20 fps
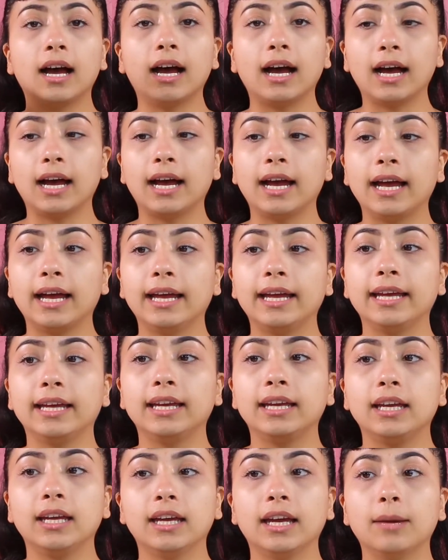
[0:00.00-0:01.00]

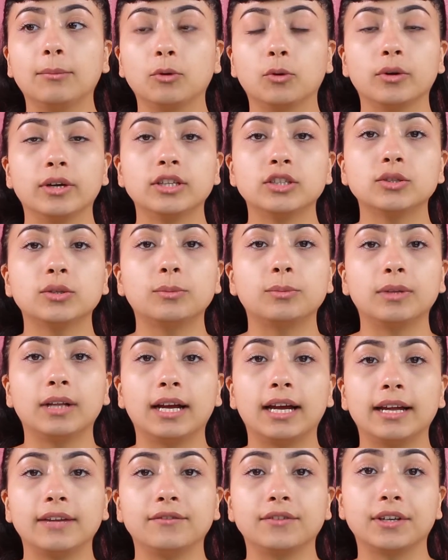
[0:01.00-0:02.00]
I am going to
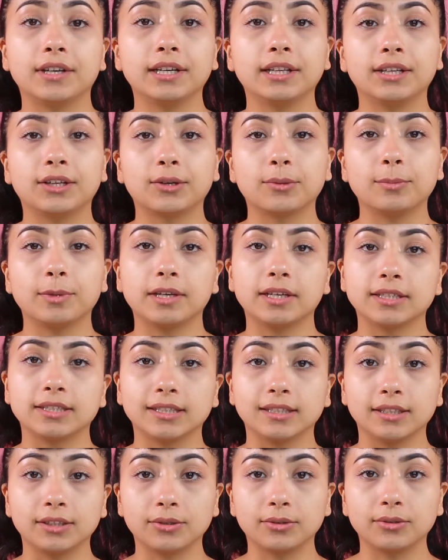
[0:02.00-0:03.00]
apply very little because a
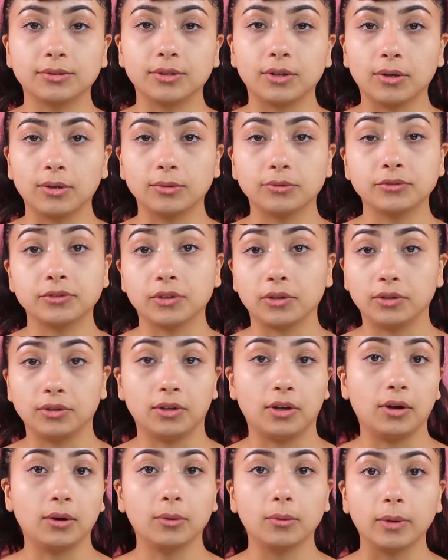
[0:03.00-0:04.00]
little goes a
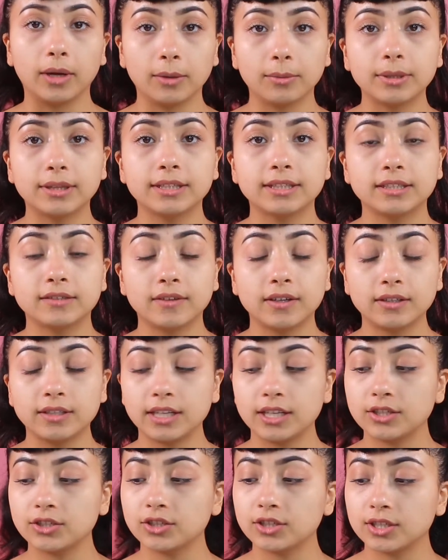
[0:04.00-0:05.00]
long way with this
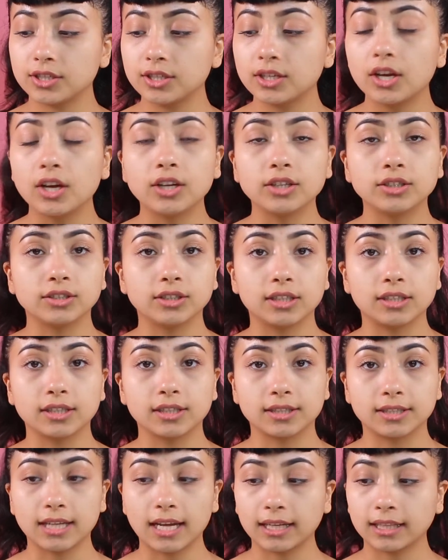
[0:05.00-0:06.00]
foundation. So that's
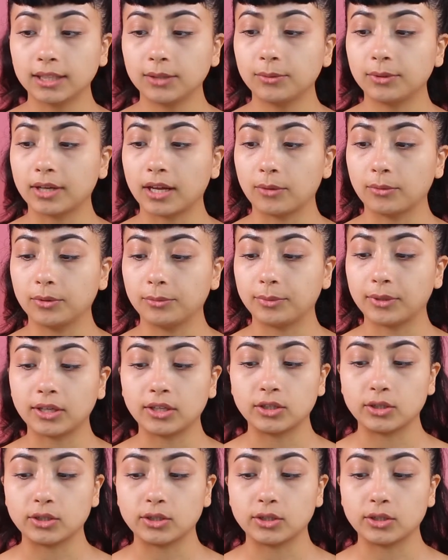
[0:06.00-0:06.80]
exactly what I will be